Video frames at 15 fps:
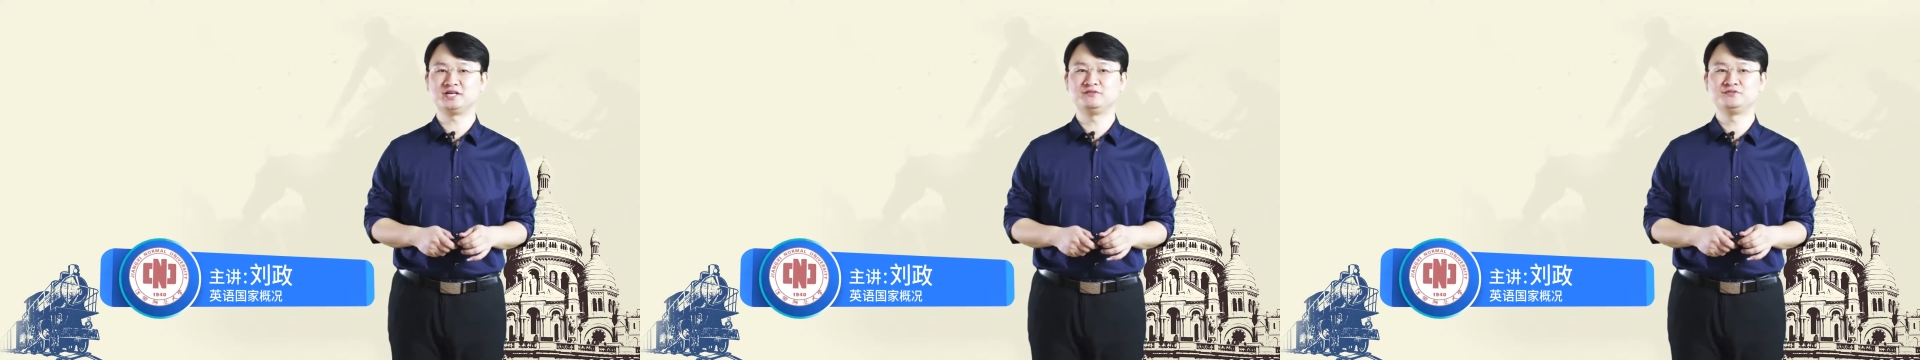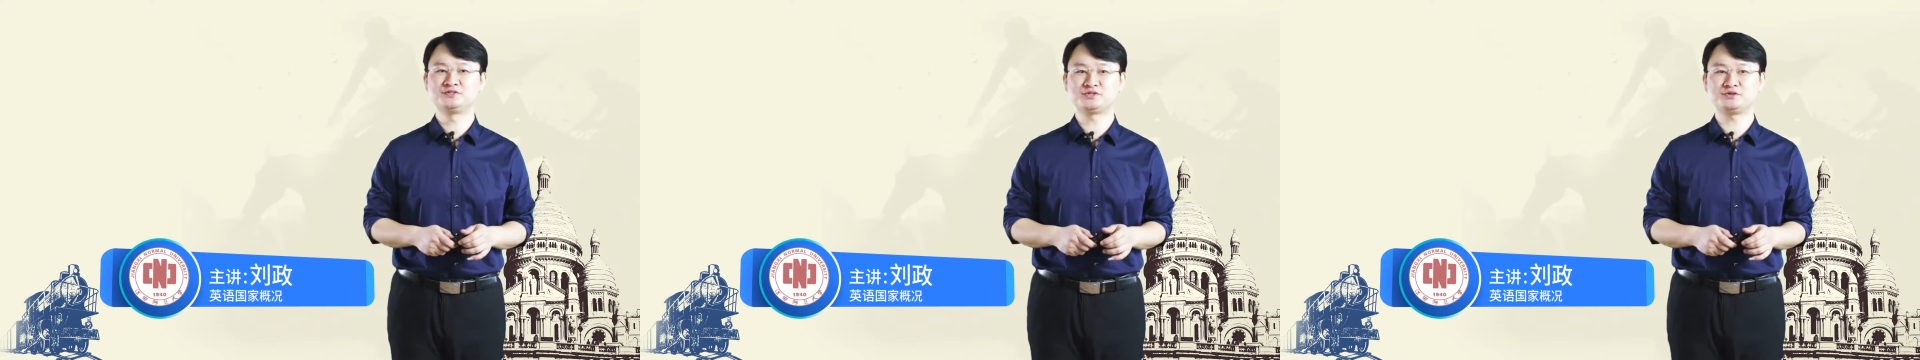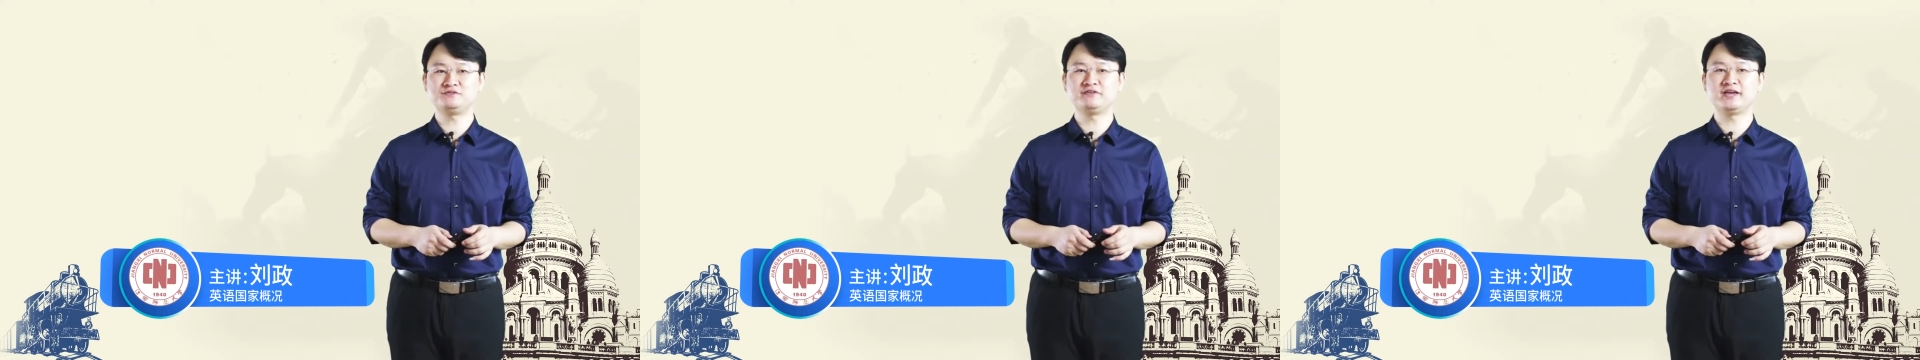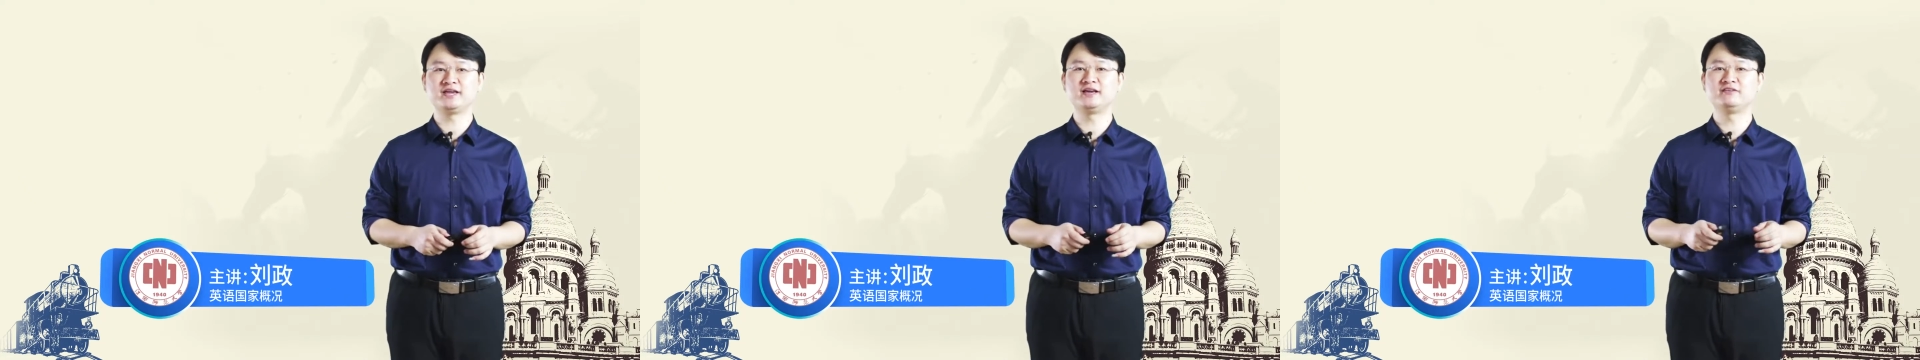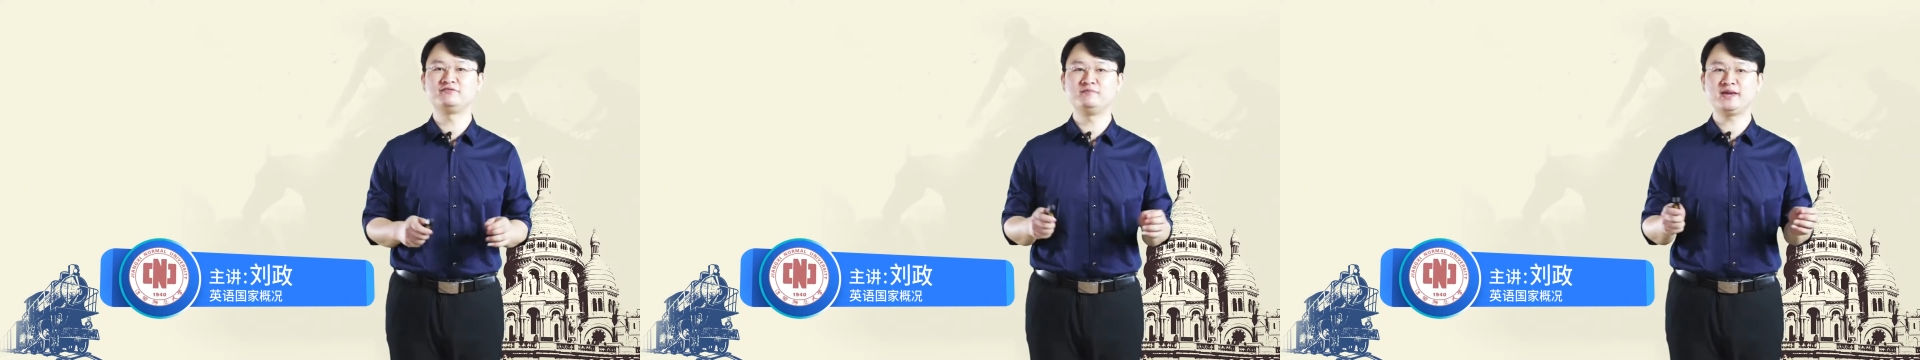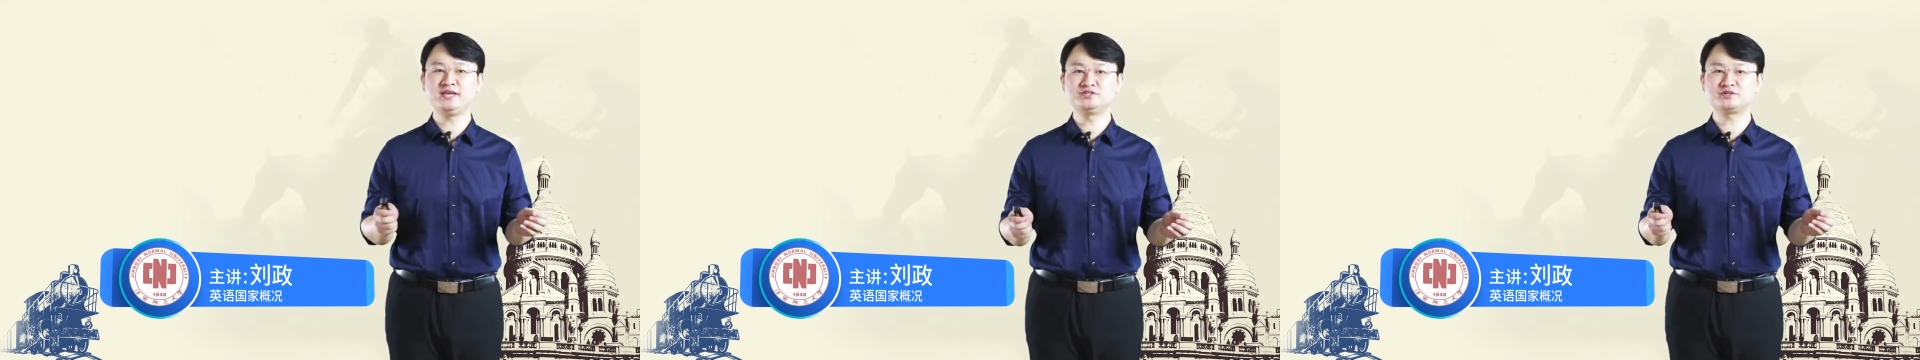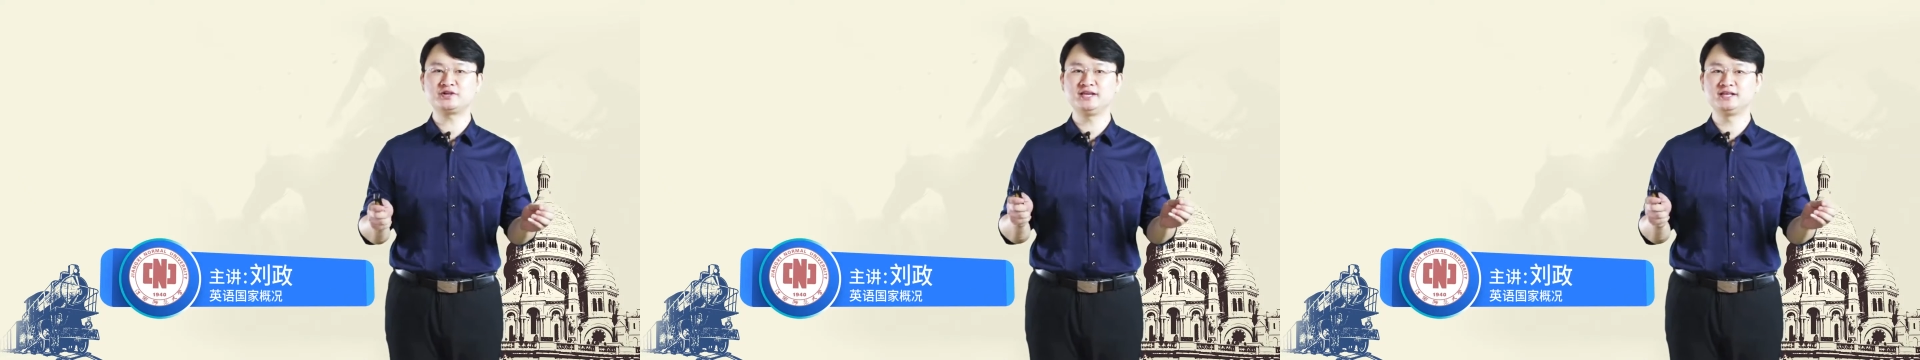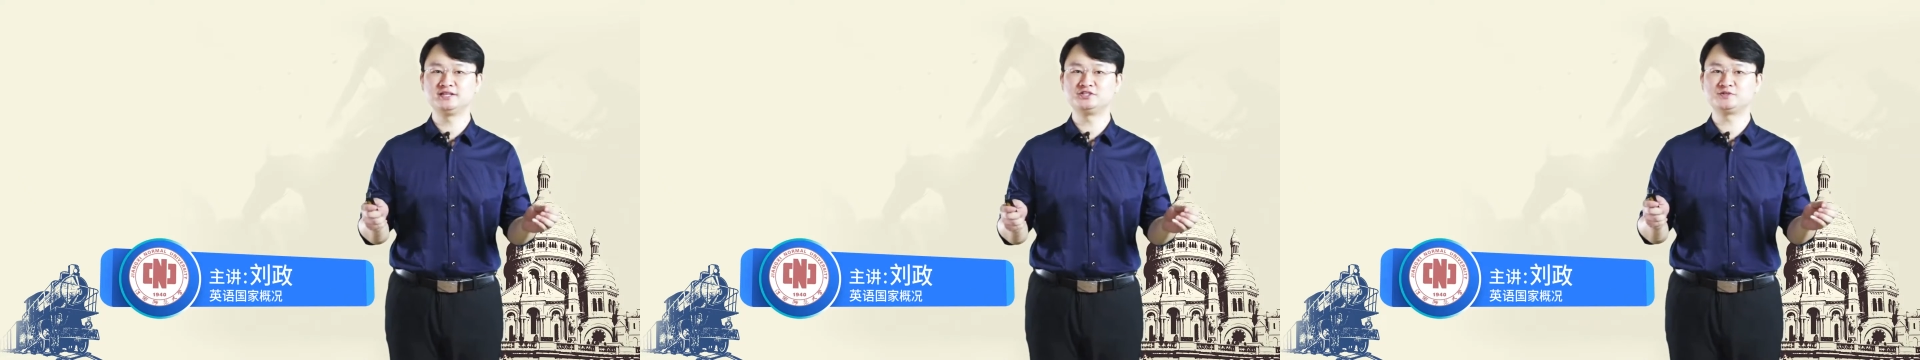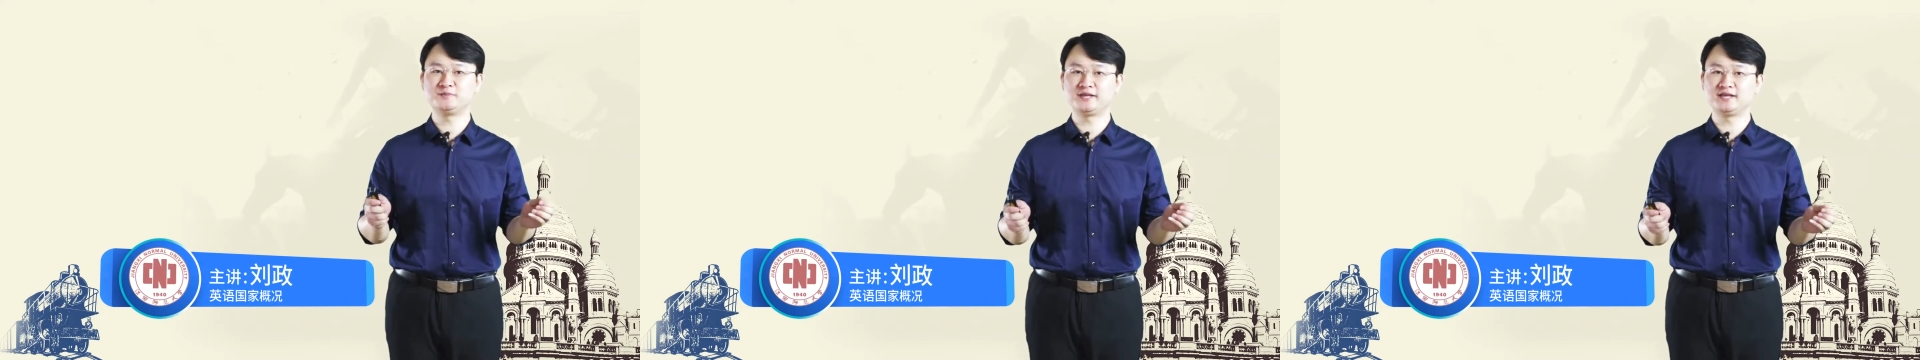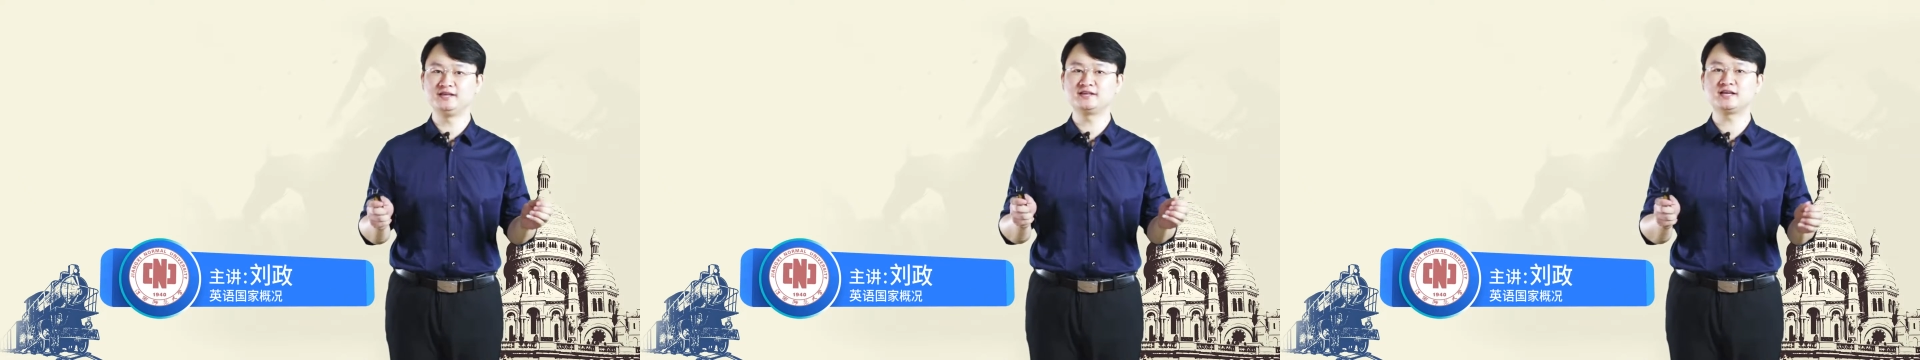of Survey of Major
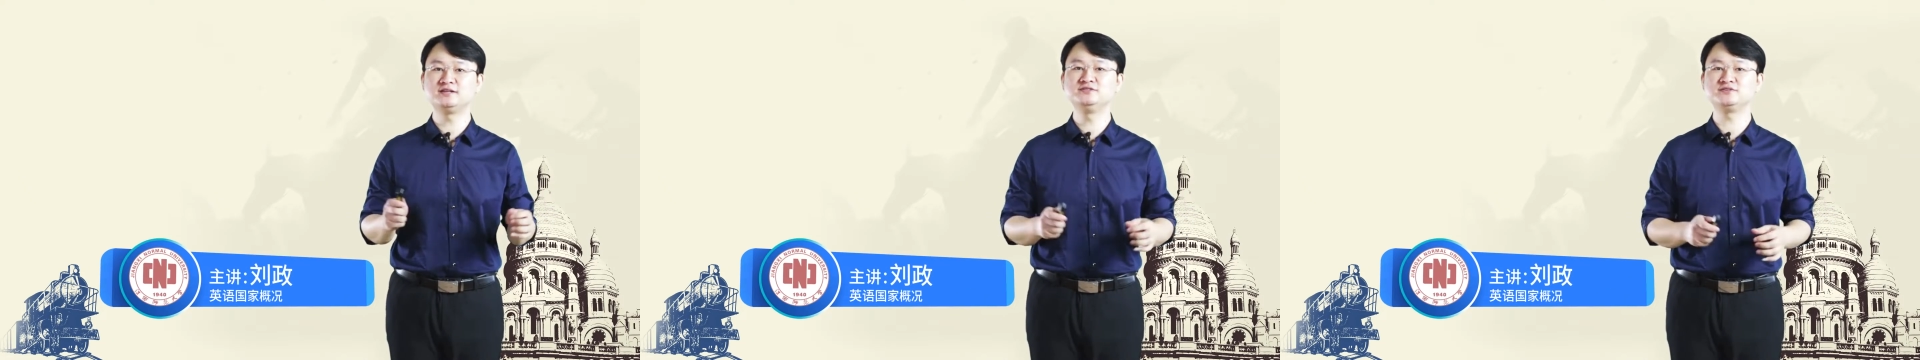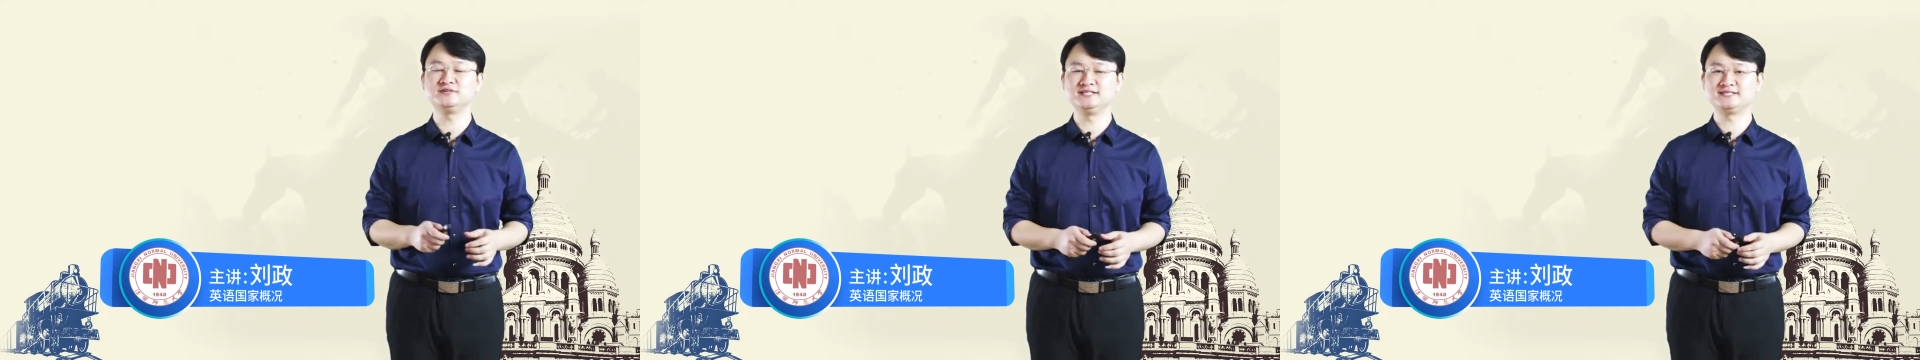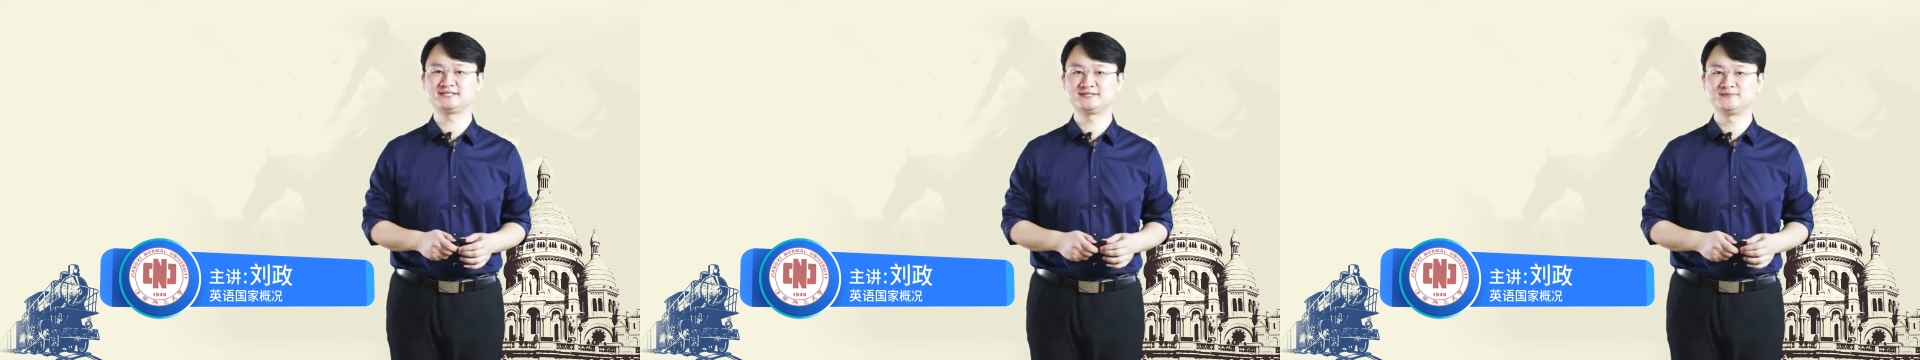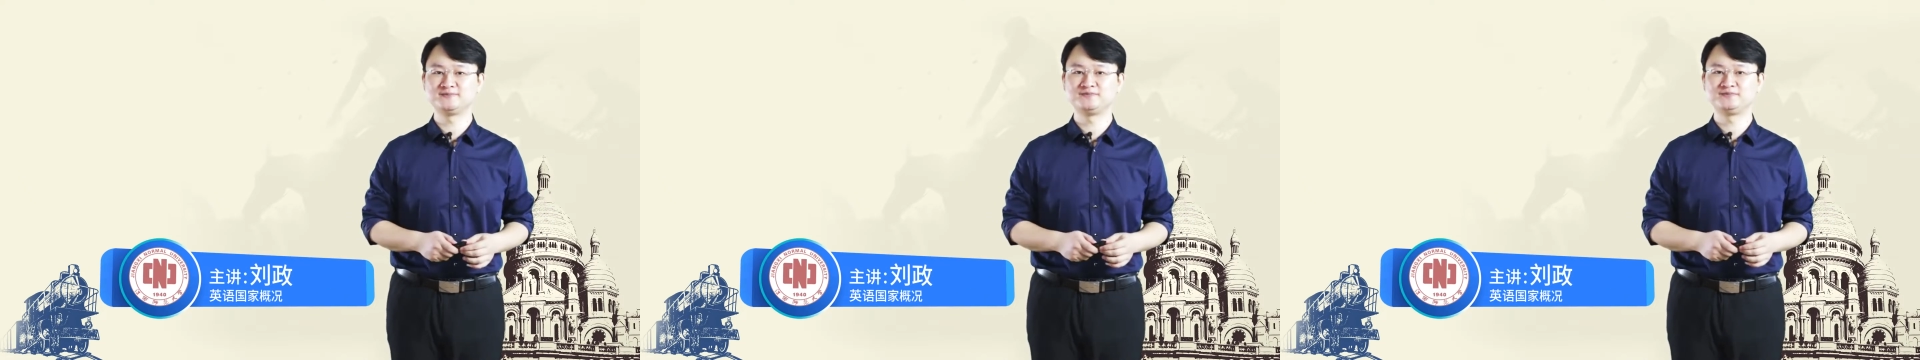English-Speaking Countries.